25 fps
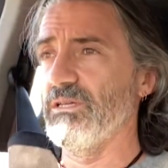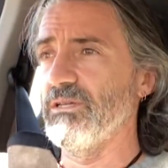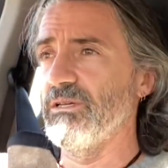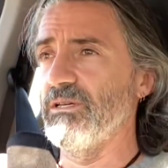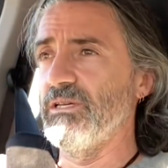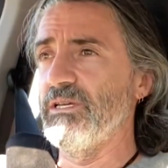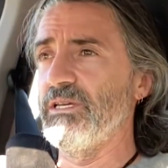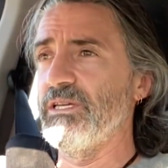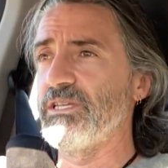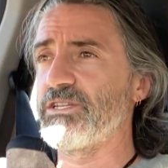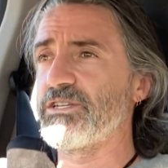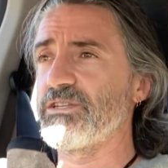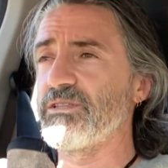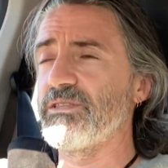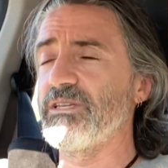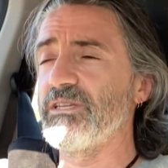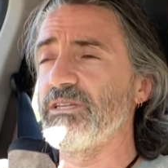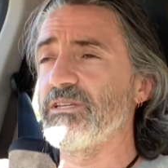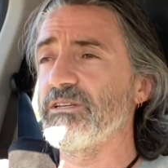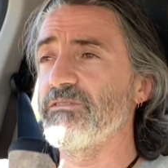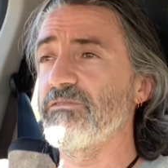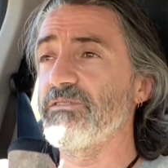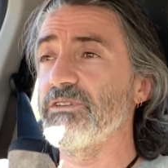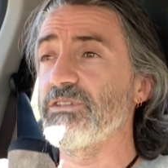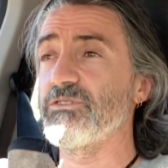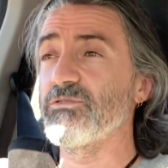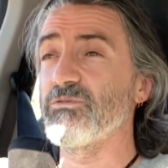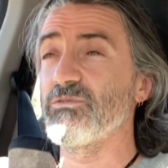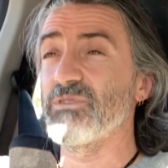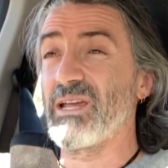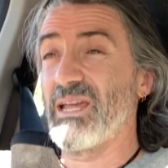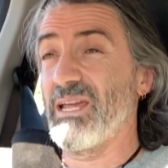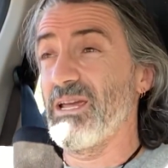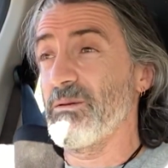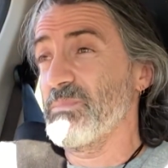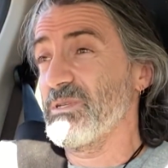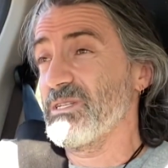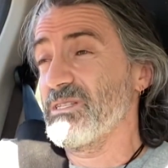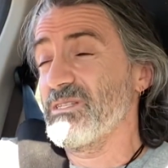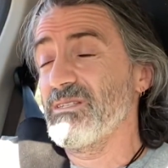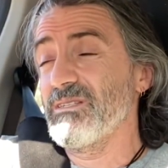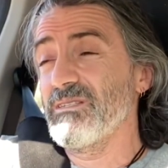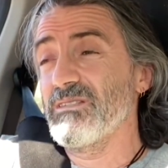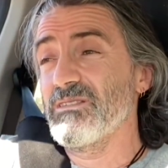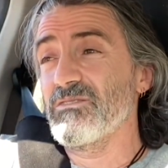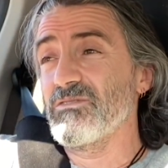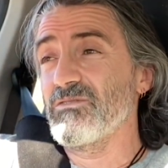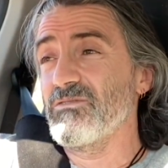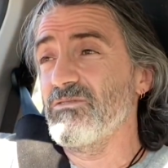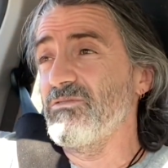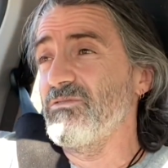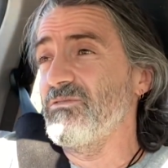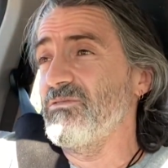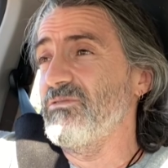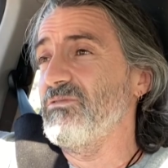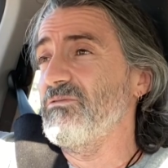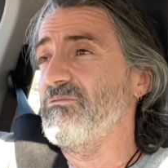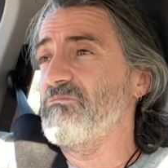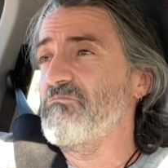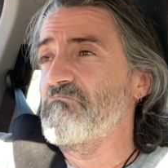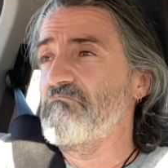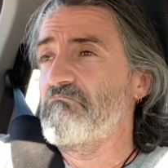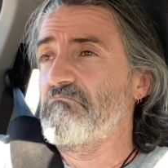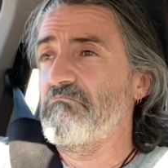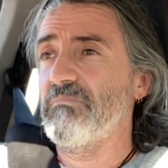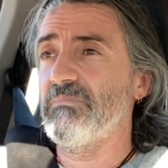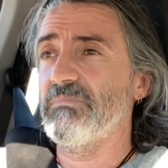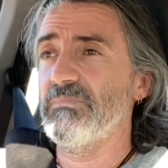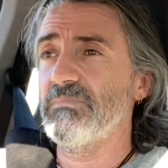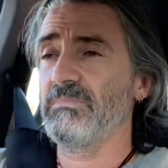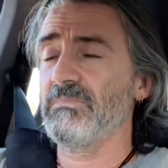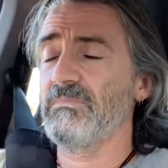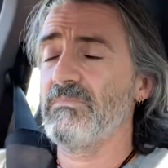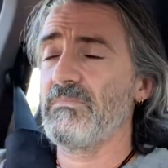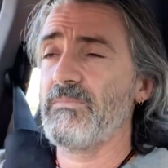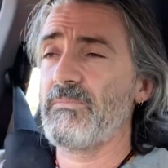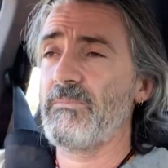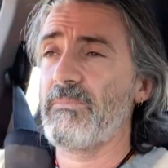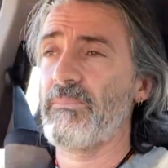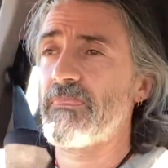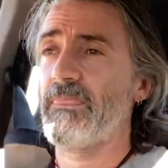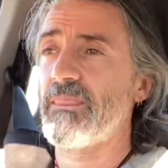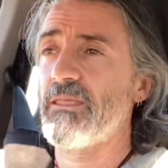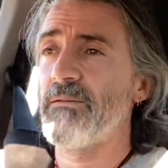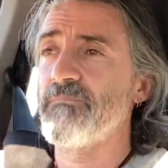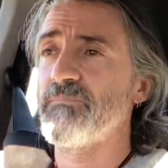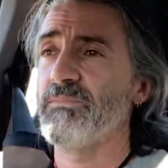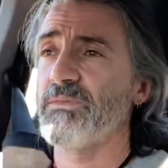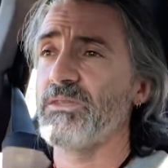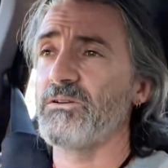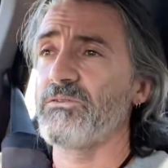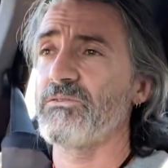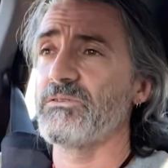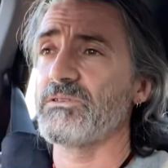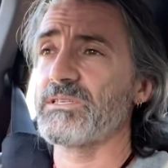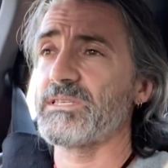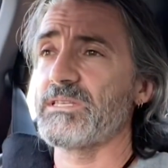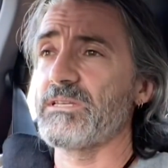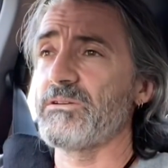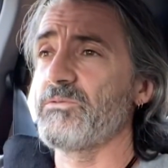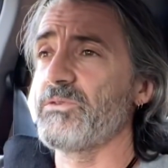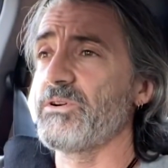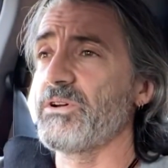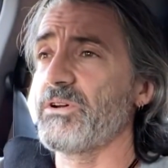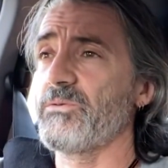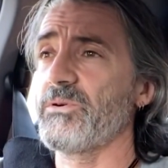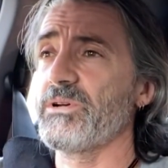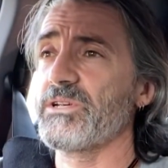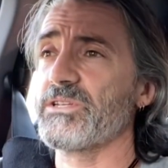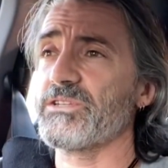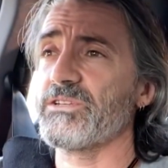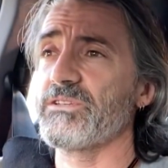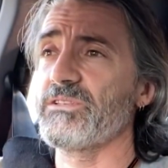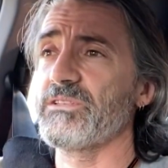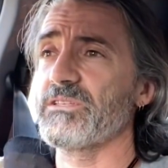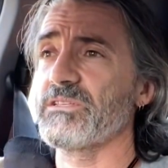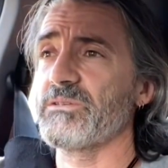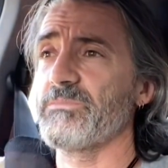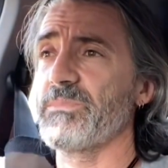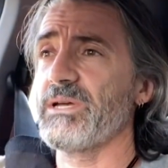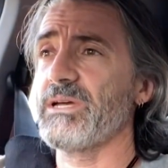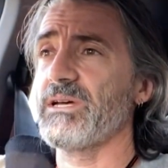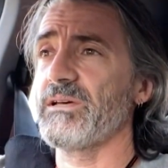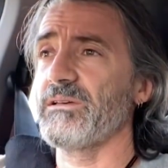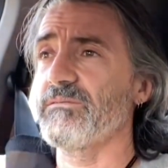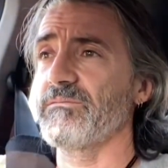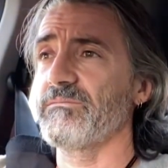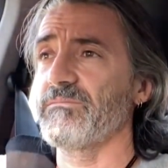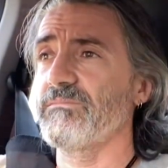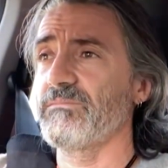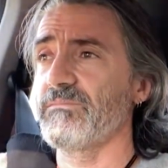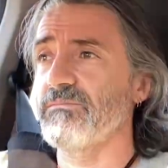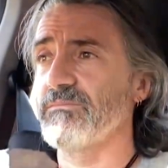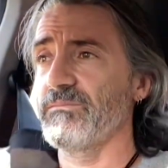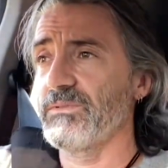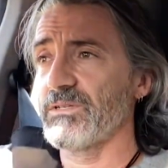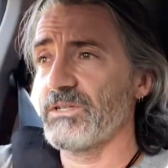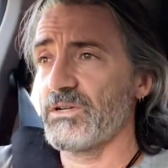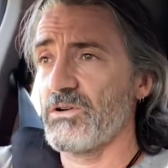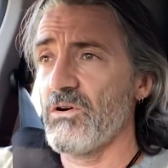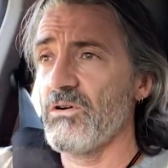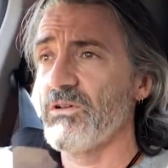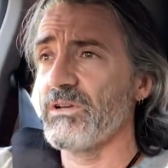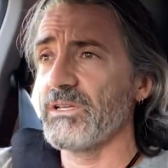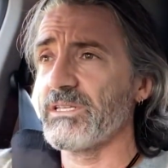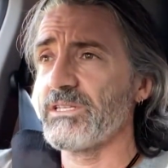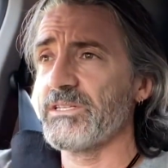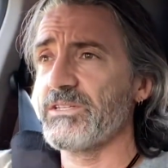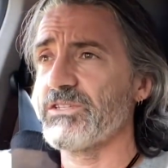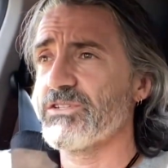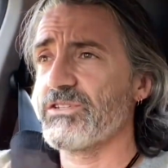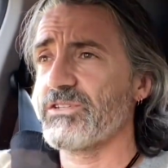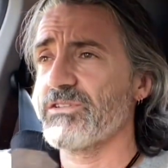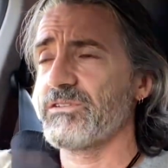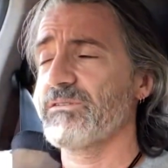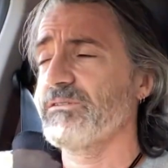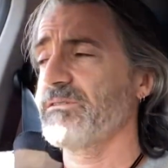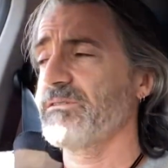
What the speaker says: each of the individual campuses, or because there were questions about the college,